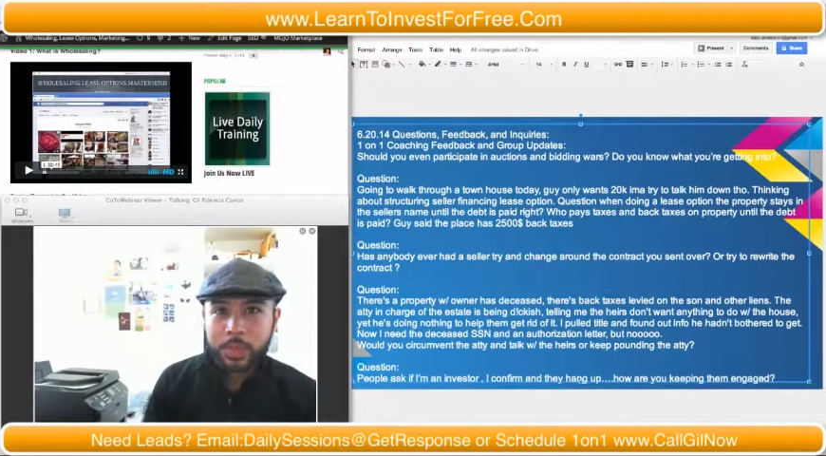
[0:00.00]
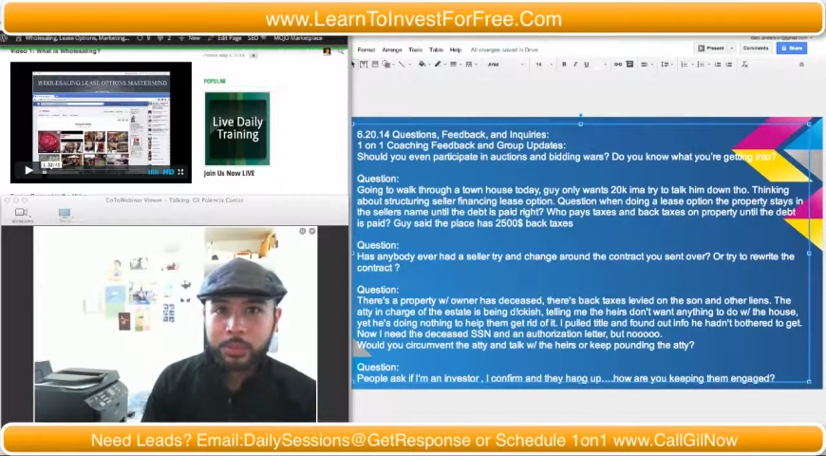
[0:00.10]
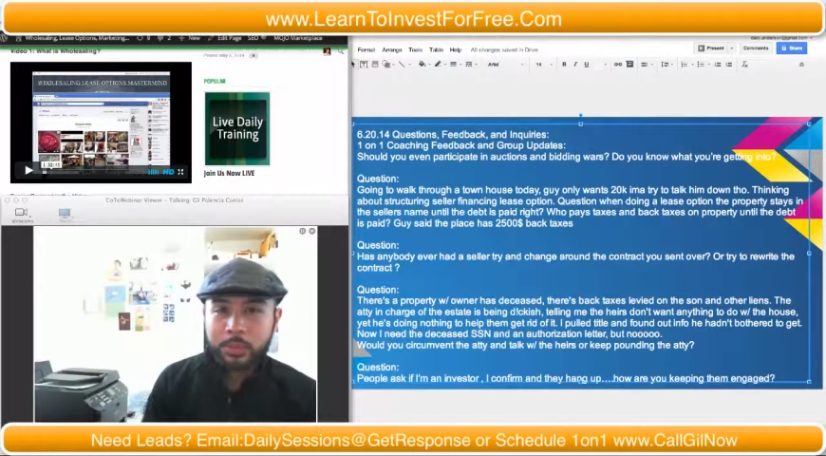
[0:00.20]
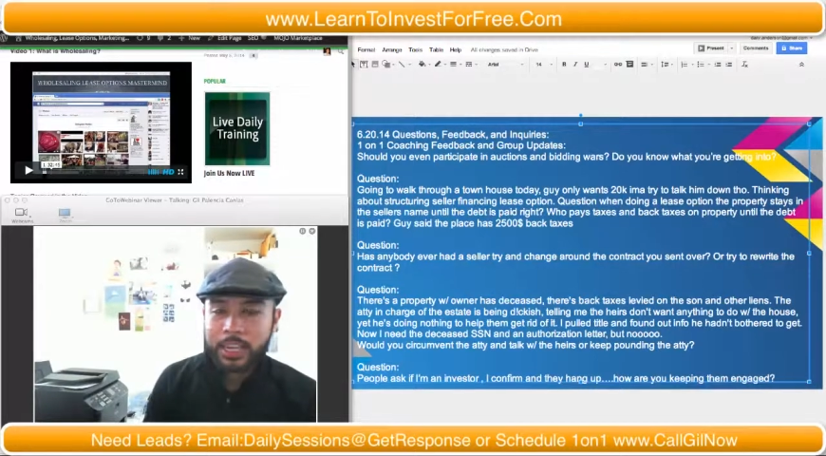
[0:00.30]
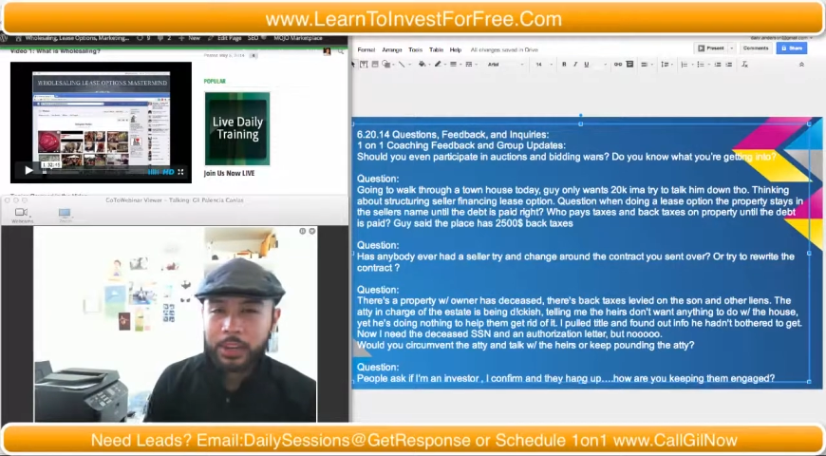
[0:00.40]

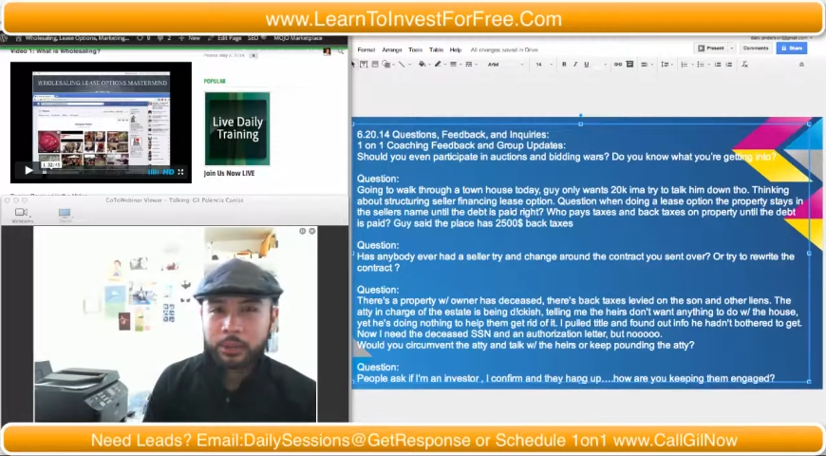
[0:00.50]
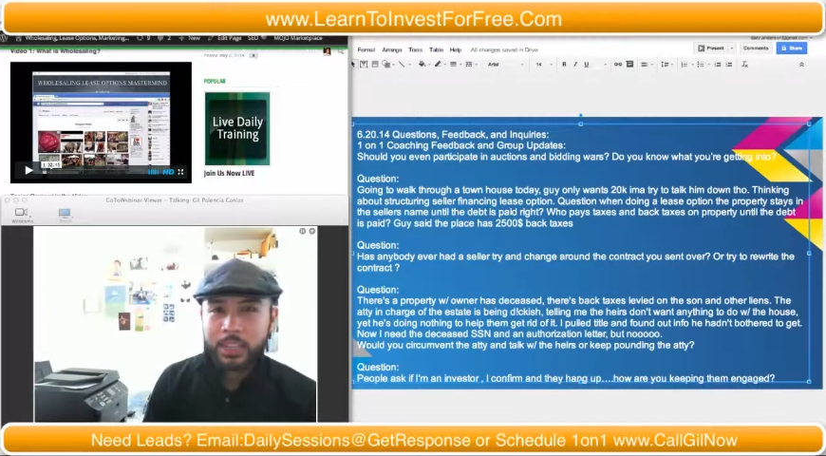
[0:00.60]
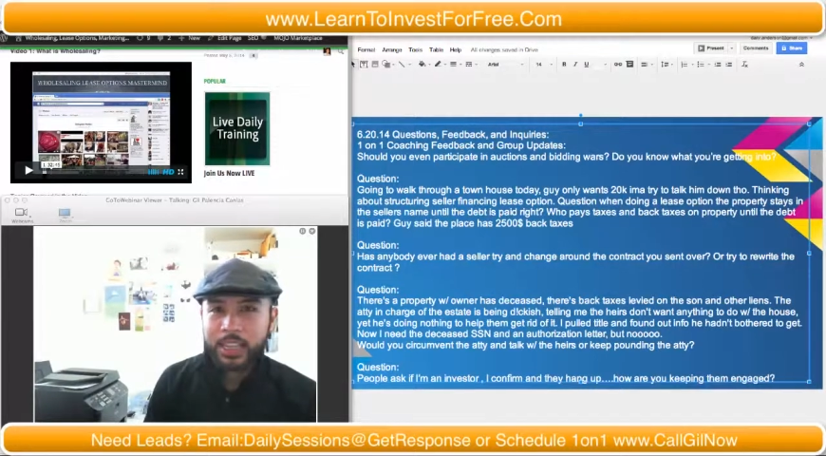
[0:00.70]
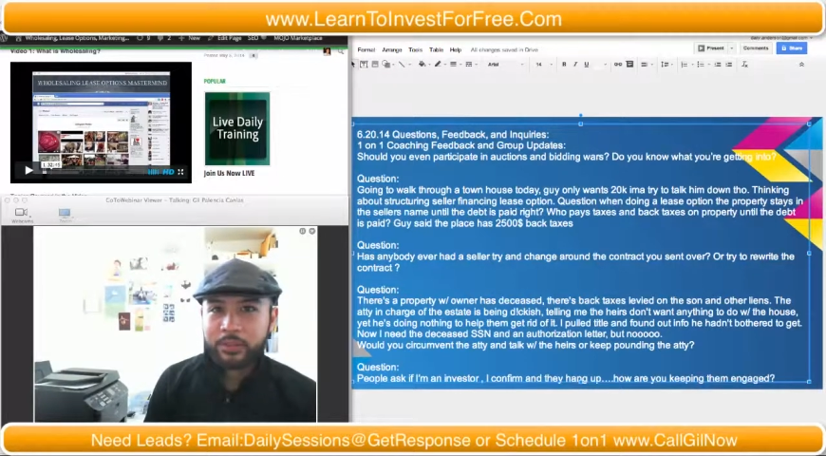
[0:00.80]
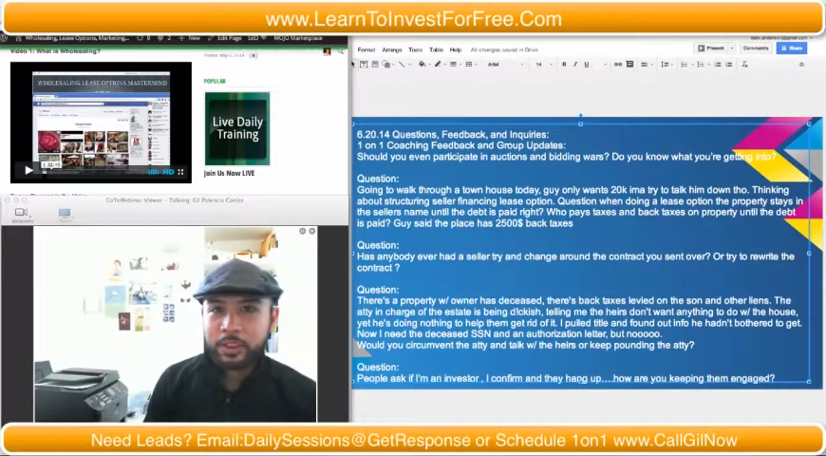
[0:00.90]
but I only
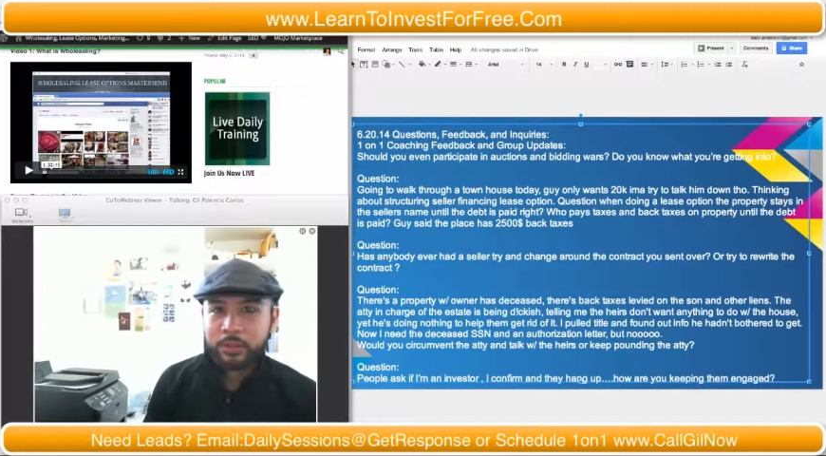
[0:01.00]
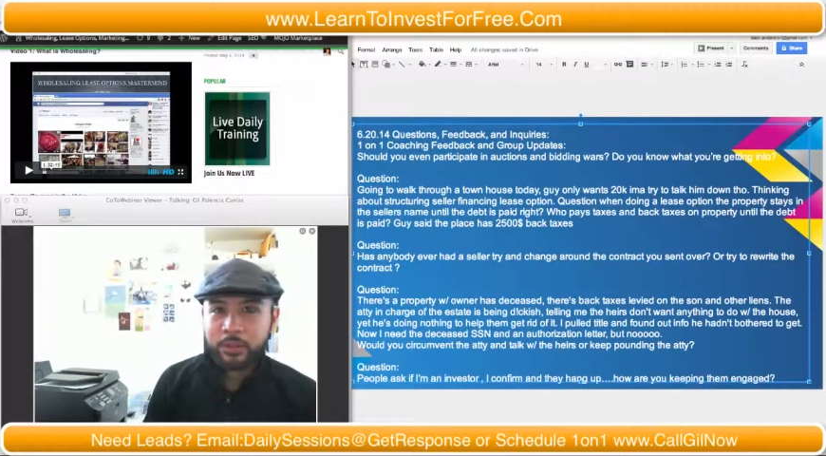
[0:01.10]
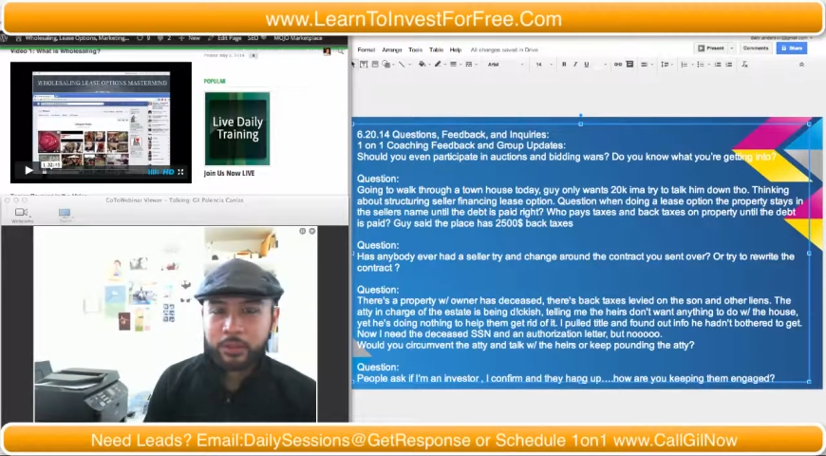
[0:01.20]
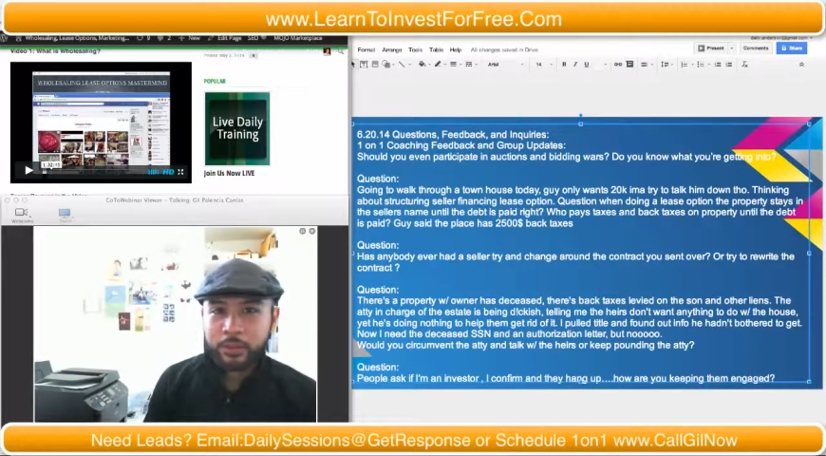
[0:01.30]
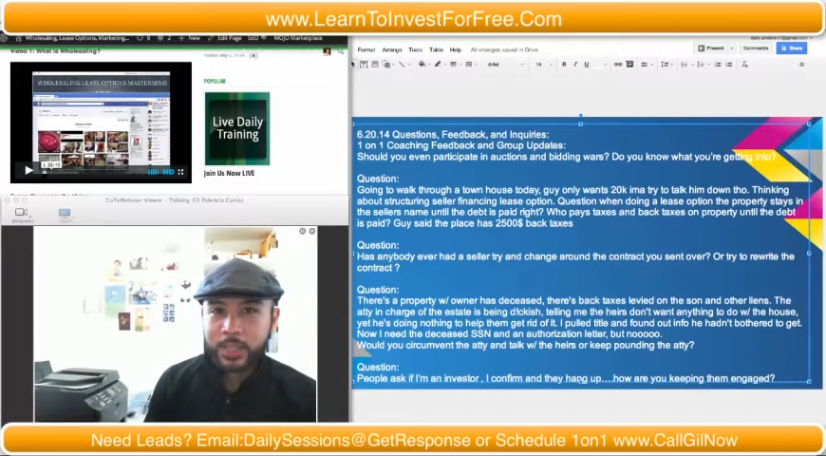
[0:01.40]
have enough of
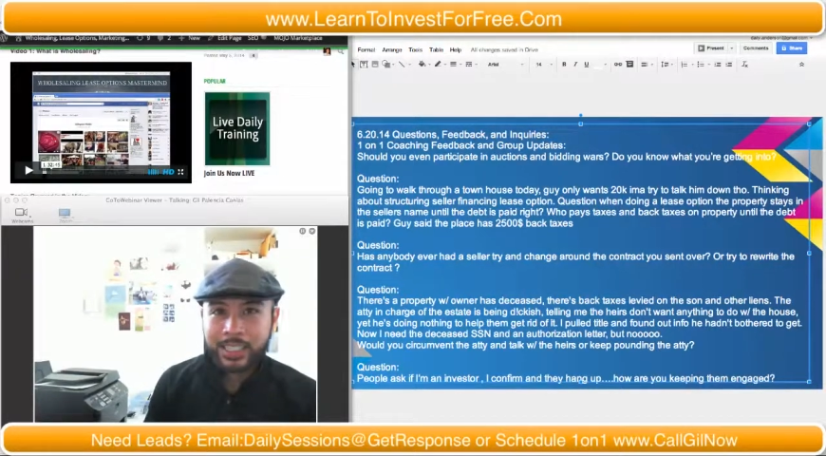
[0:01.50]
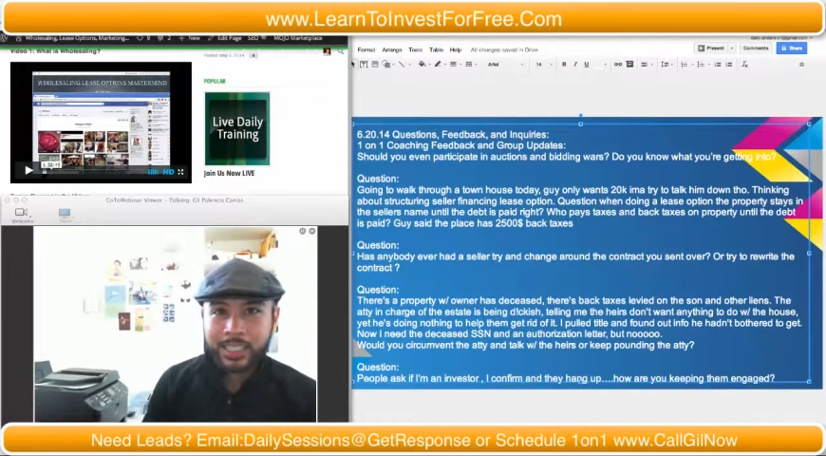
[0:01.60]
a flight